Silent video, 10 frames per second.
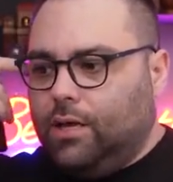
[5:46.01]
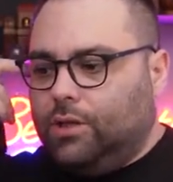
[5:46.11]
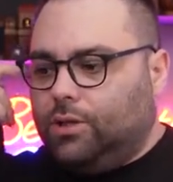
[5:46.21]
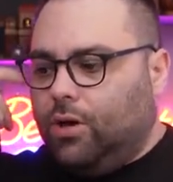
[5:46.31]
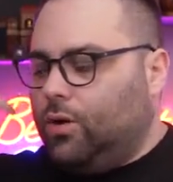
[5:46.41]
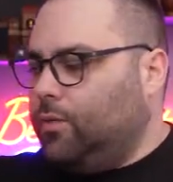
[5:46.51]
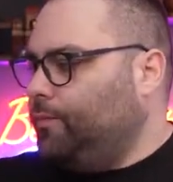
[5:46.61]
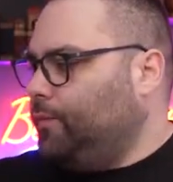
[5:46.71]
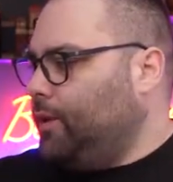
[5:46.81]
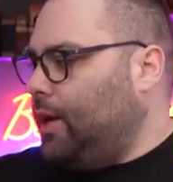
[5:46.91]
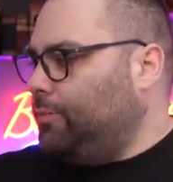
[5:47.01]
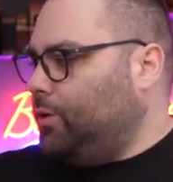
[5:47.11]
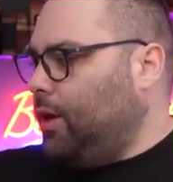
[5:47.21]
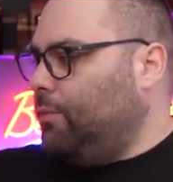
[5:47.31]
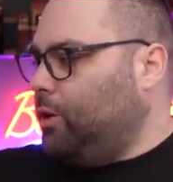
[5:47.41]
So I'm
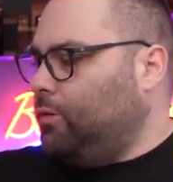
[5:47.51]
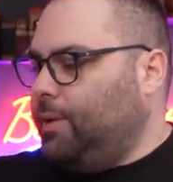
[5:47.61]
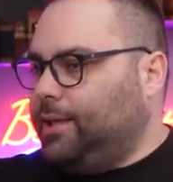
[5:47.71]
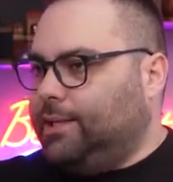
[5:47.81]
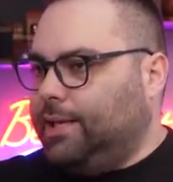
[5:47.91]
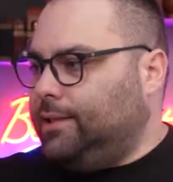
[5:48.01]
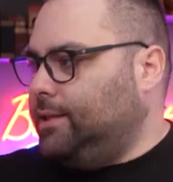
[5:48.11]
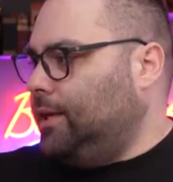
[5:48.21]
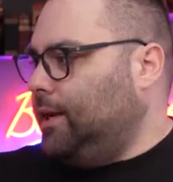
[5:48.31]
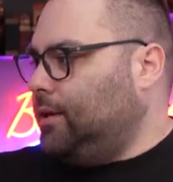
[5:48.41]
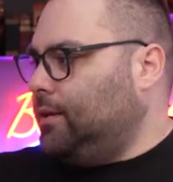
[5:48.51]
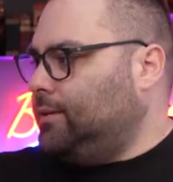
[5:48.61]
talking about big changes here.